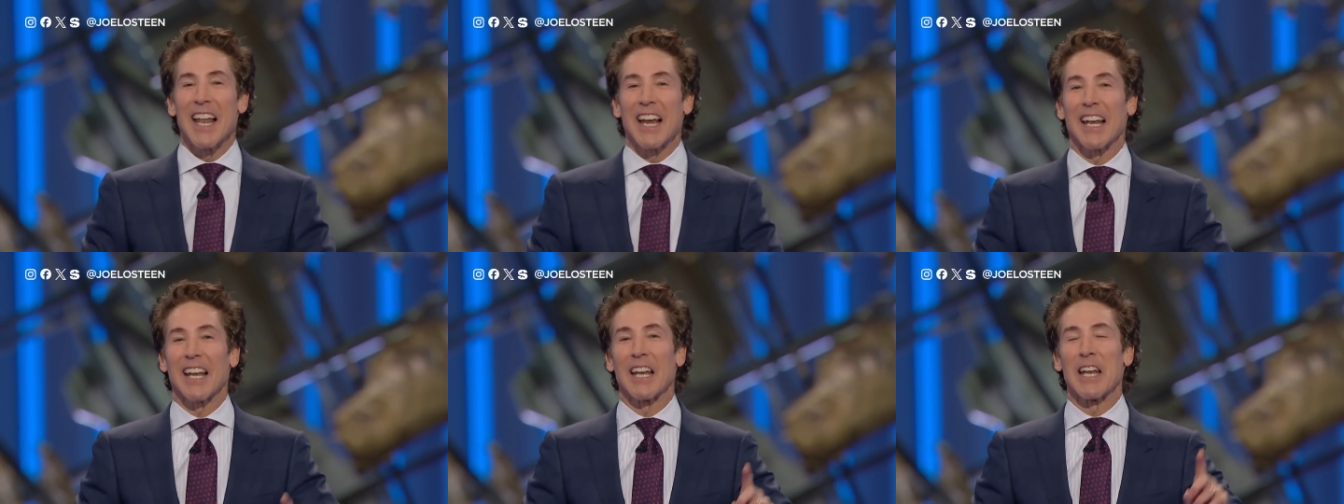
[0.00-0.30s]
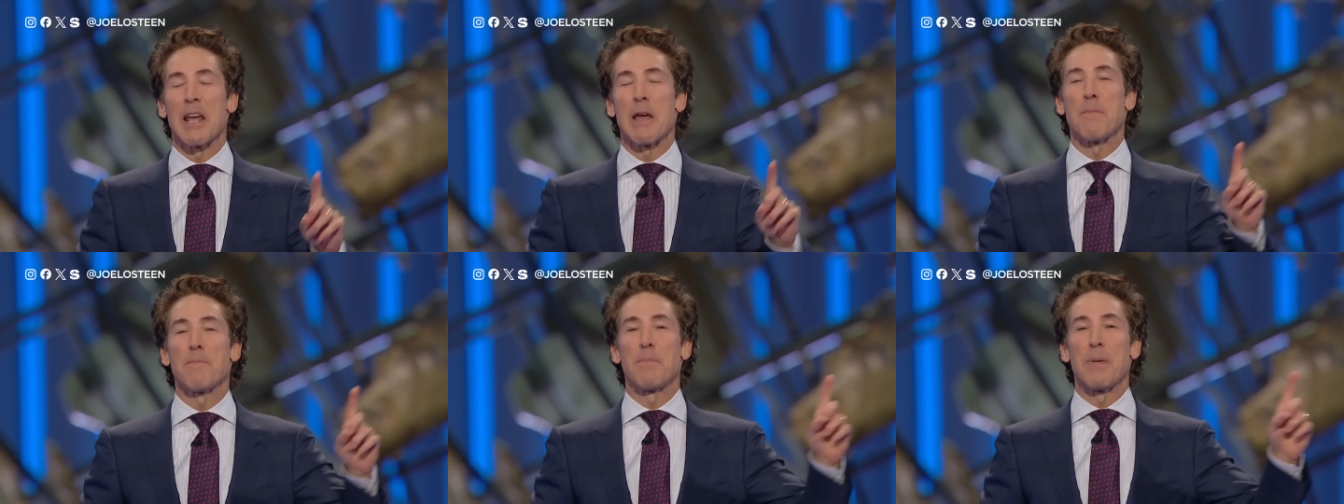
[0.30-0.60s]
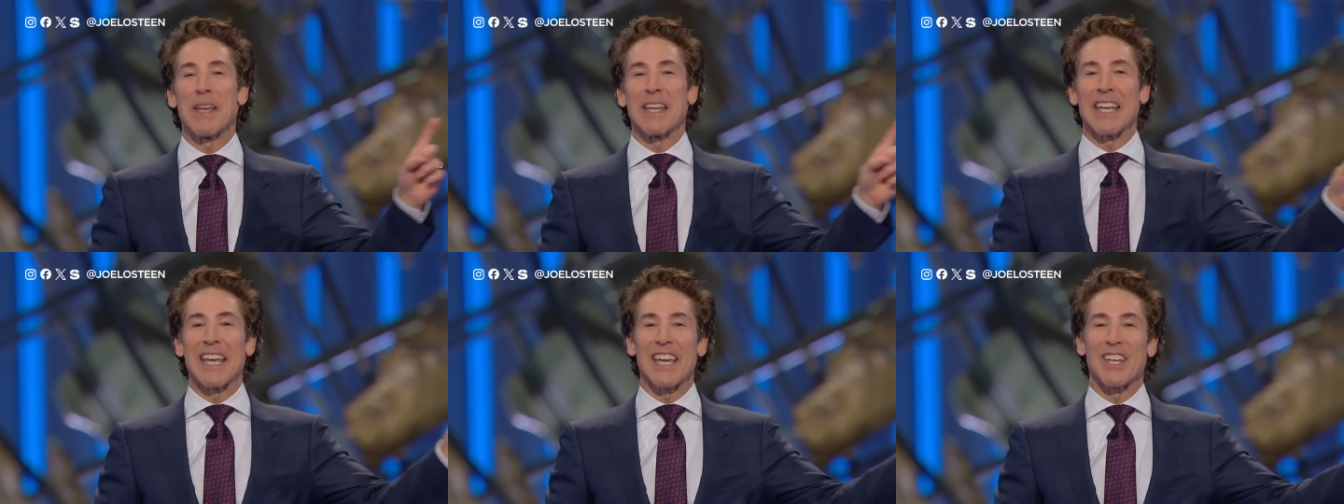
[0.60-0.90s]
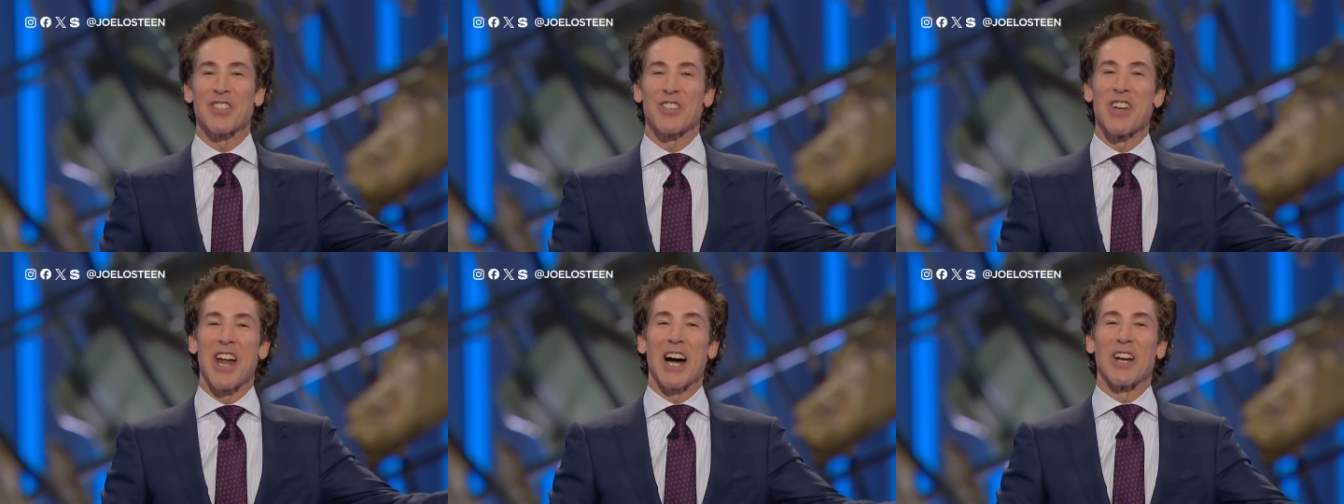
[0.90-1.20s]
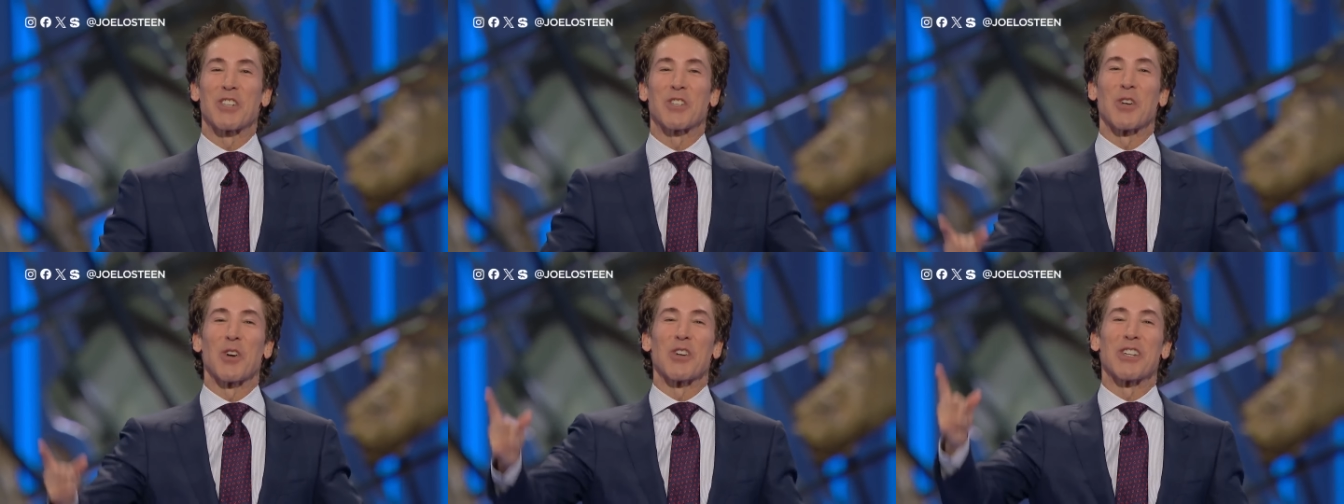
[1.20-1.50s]
Limping is
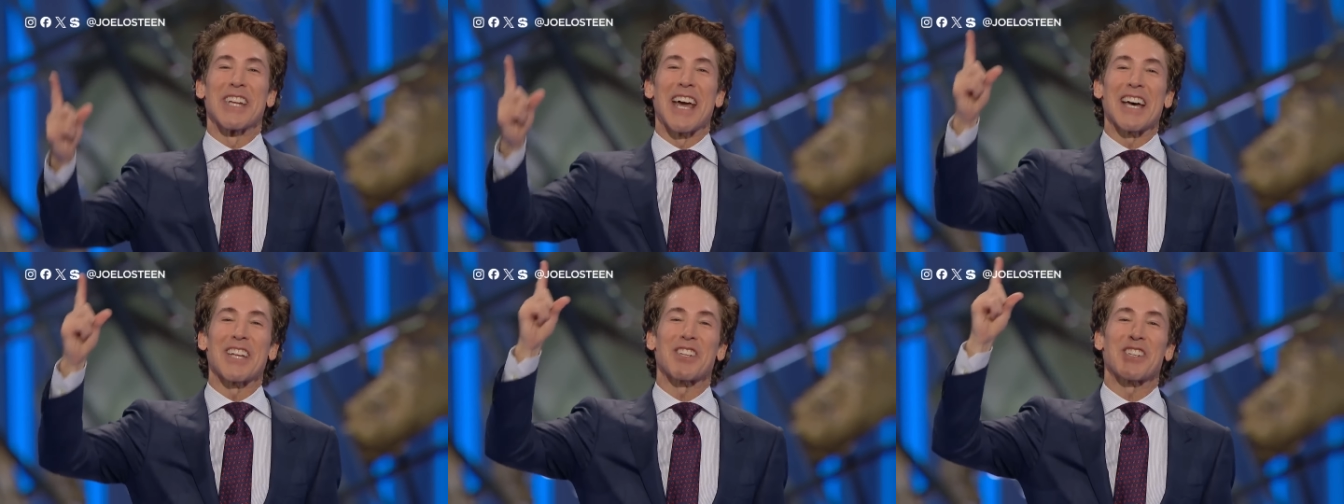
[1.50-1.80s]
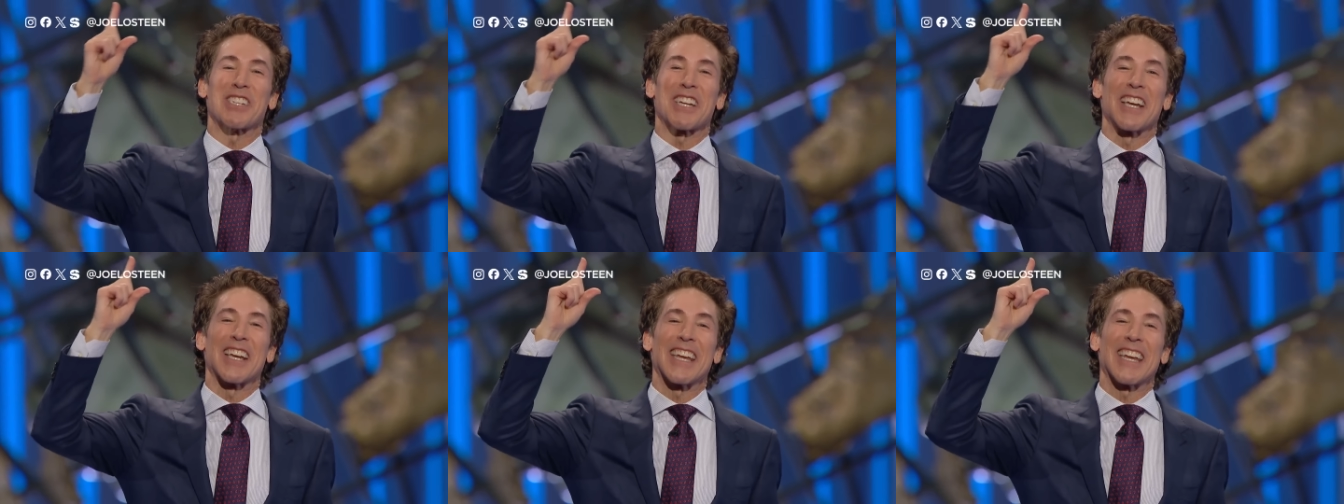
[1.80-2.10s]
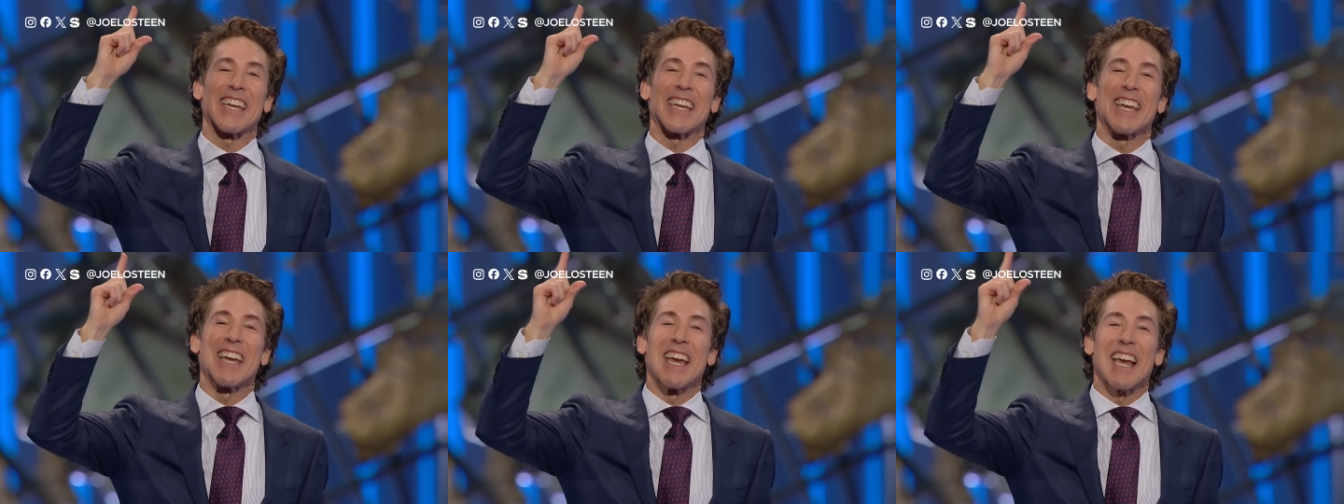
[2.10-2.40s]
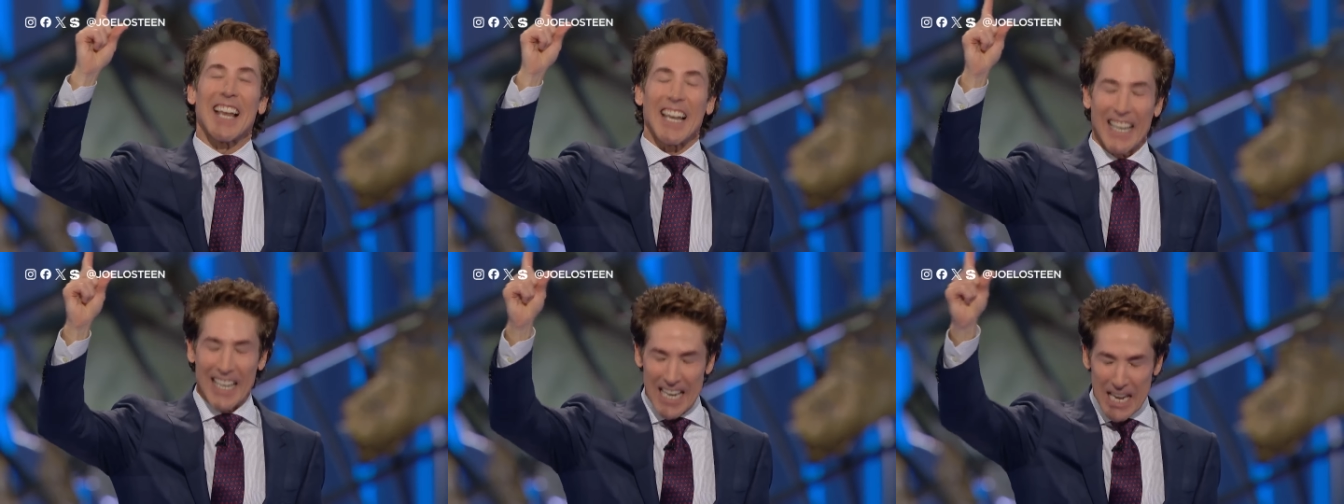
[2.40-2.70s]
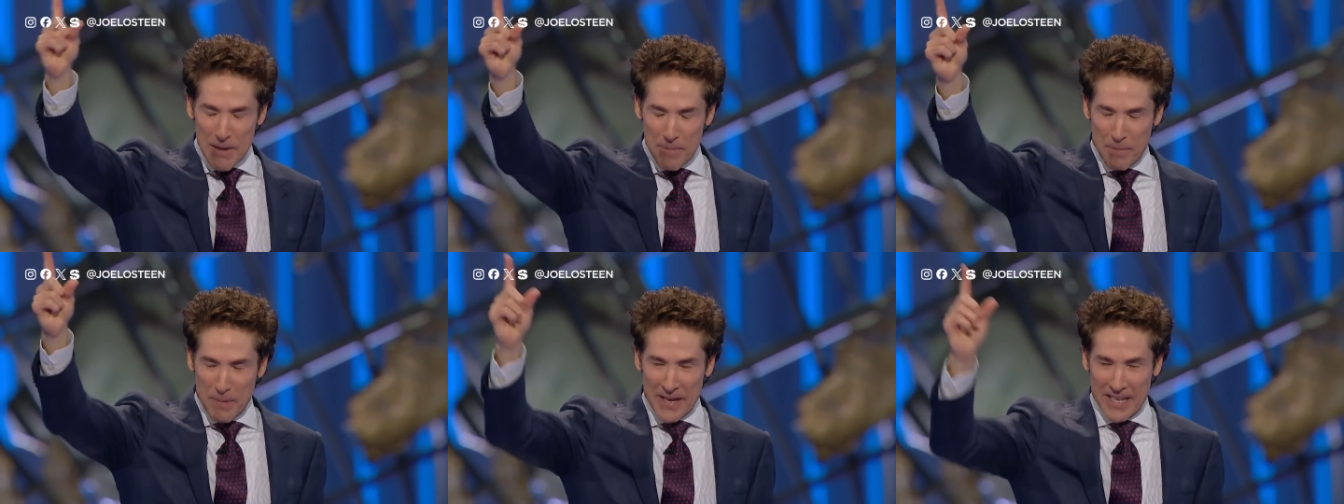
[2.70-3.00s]
not your destiny.
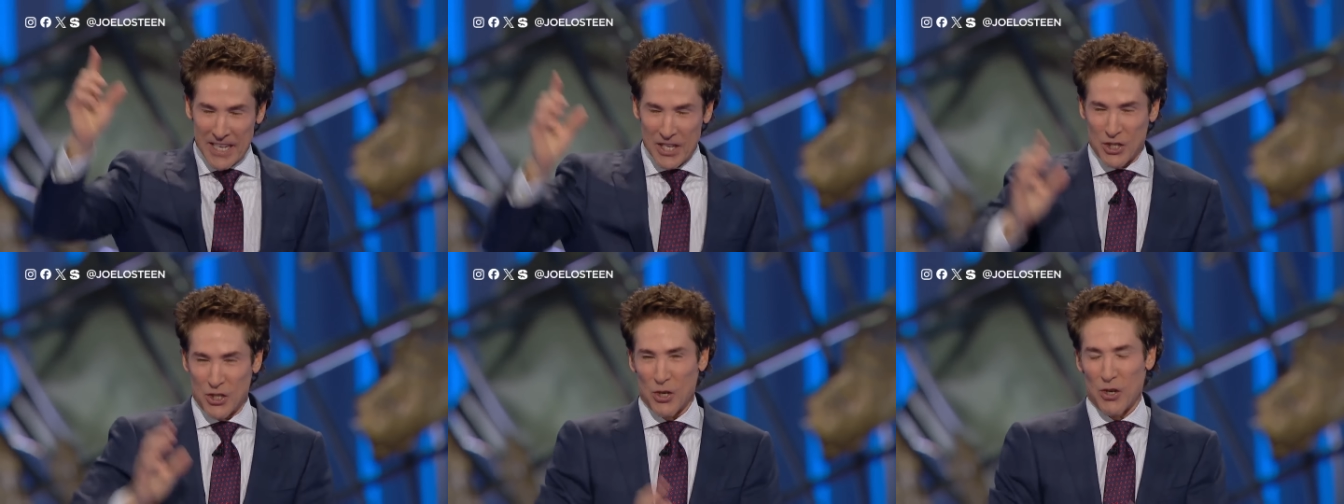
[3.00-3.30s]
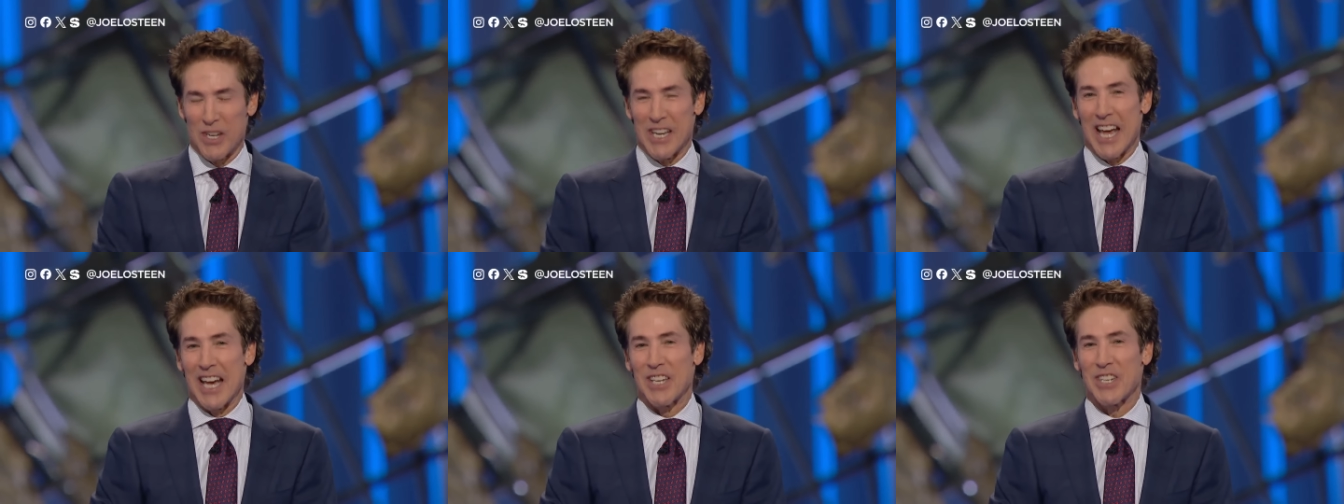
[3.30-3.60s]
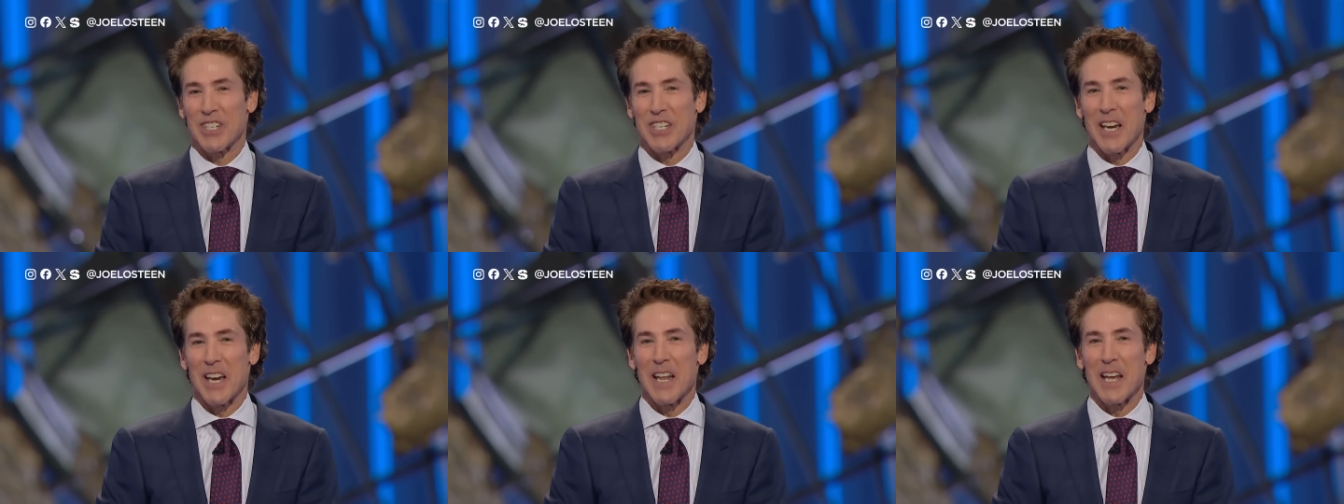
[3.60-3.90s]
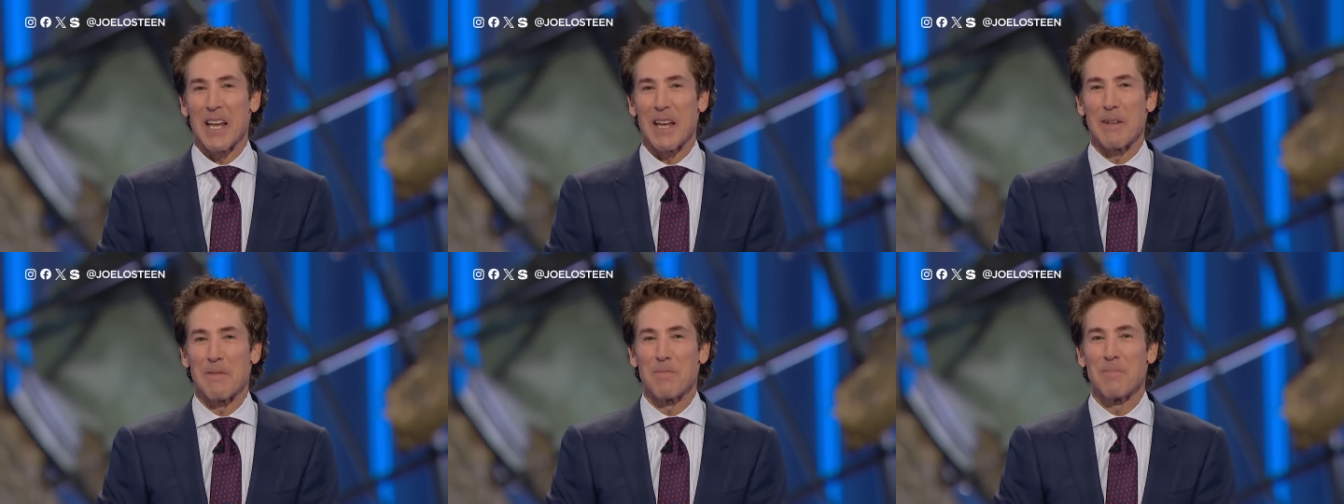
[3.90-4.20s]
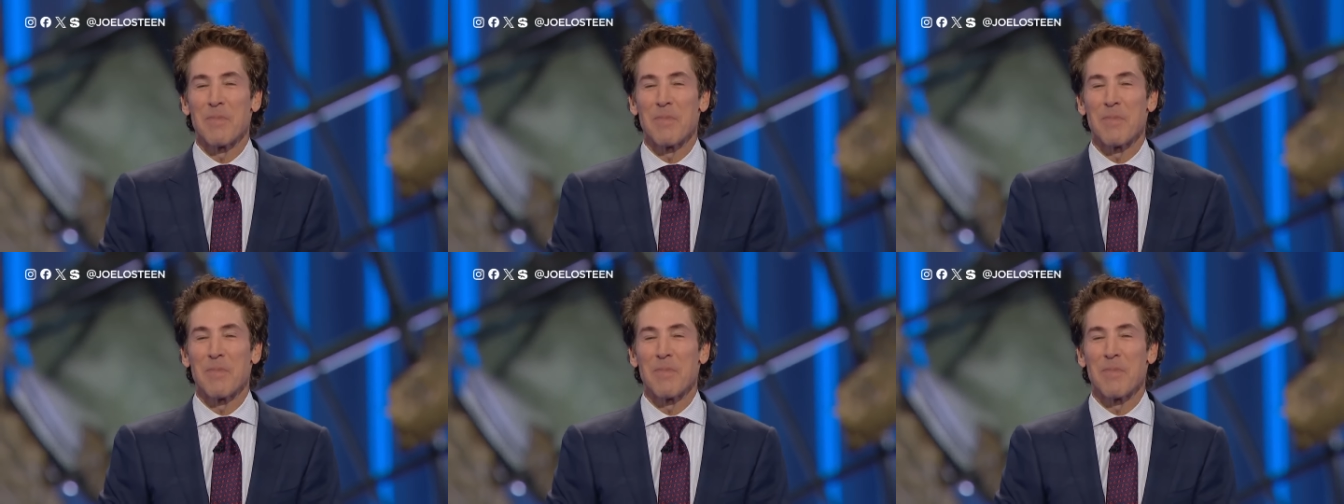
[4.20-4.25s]
Leaping is your destiny.